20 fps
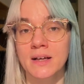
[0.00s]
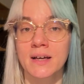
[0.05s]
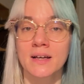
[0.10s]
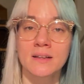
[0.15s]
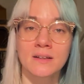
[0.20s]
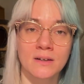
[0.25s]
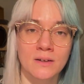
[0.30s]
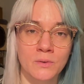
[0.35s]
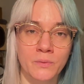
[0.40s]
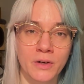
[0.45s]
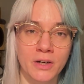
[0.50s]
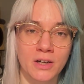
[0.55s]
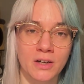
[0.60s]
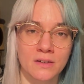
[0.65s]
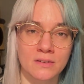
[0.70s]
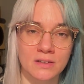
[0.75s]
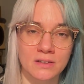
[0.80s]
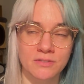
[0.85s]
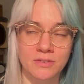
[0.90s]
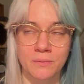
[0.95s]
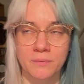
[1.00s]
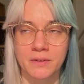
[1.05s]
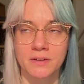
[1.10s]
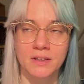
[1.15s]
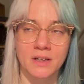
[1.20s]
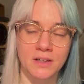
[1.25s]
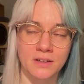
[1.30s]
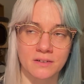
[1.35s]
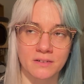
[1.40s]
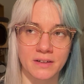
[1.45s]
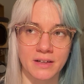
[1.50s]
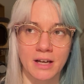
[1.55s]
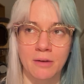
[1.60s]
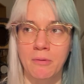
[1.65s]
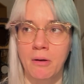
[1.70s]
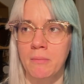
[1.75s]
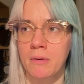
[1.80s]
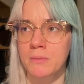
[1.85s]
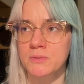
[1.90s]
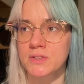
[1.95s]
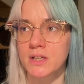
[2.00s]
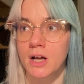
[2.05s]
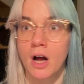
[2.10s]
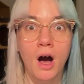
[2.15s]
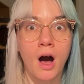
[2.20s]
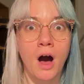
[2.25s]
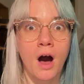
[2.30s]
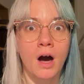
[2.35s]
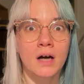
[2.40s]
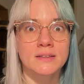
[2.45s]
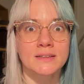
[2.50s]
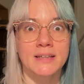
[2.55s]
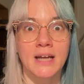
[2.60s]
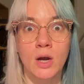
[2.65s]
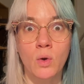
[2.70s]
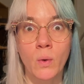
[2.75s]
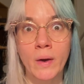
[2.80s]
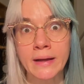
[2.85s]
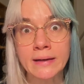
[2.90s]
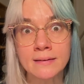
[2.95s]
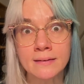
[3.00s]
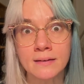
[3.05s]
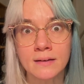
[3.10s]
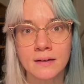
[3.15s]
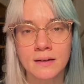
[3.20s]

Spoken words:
hello, we're calling from the lottery. And my mom's like, oh, did I win?